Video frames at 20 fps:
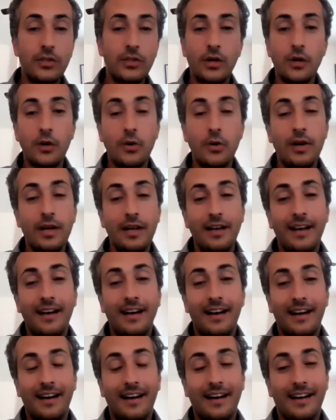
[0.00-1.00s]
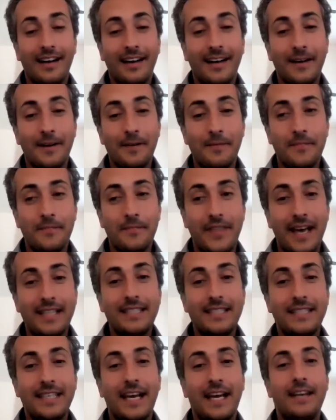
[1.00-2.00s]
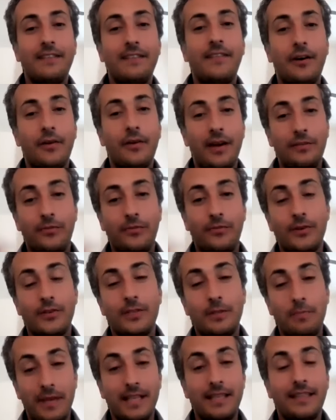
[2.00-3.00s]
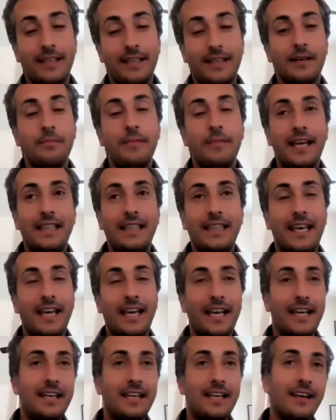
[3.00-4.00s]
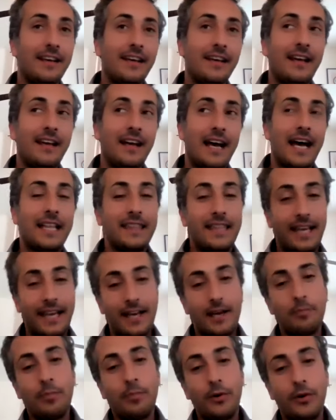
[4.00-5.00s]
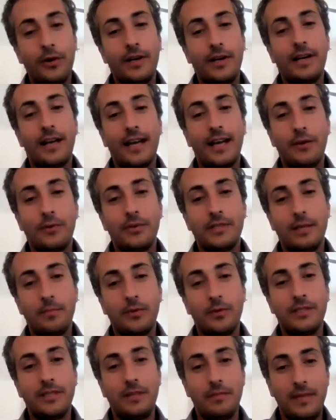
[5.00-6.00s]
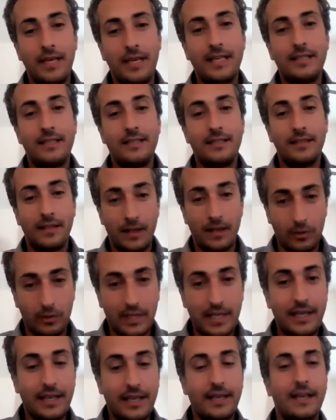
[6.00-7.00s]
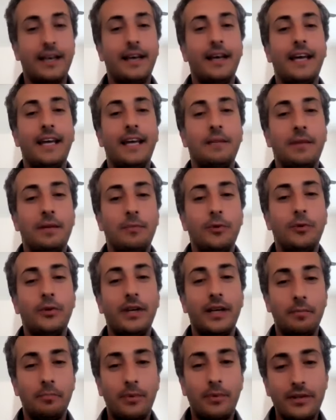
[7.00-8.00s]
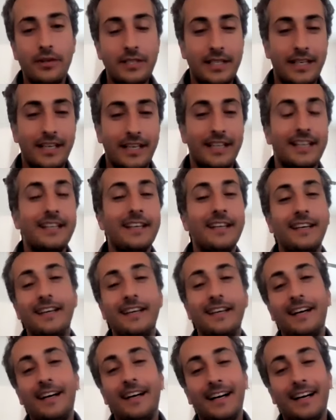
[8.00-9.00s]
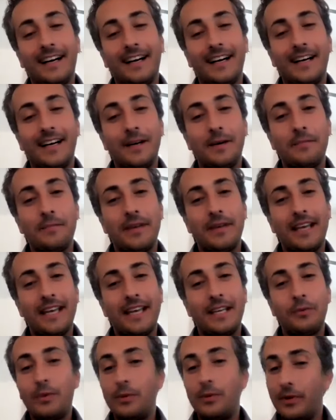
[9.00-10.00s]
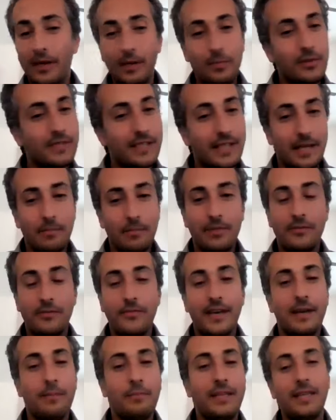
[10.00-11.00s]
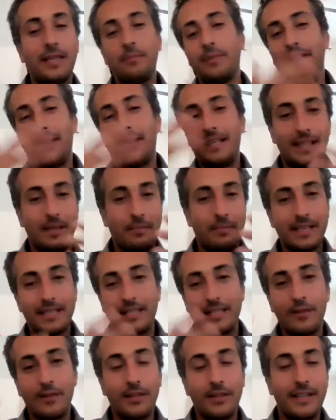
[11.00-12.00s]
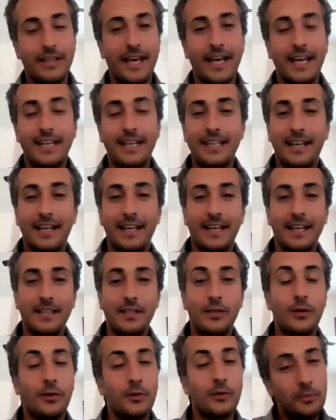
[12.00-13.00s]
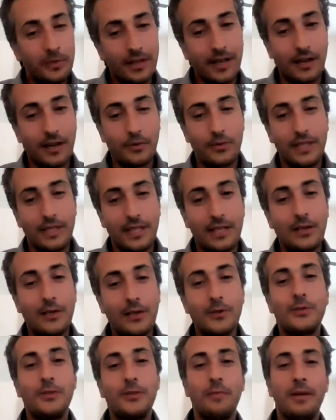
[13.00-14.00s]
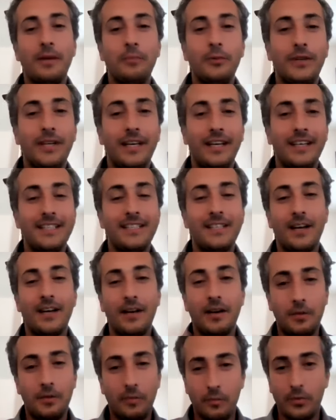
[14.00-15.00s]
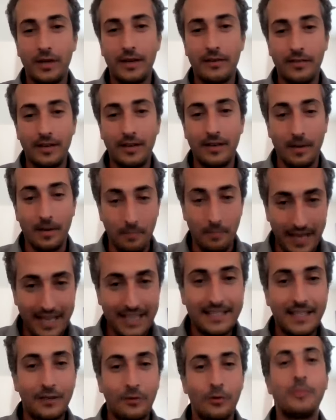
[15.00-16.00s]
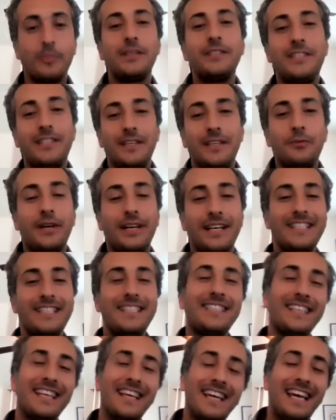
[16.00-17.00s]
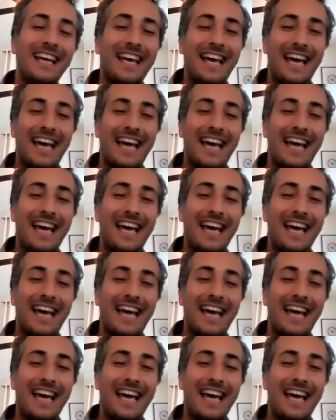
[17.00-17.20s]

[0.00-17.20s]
So um, that's kind of how I first met them. And then at the airport, I was able to meet Aulia and Meymuna in person. Um, and we were able to help the family. But in the mix of all that, uh, you know, got really close to Meymuna, saw what an amazing woman she was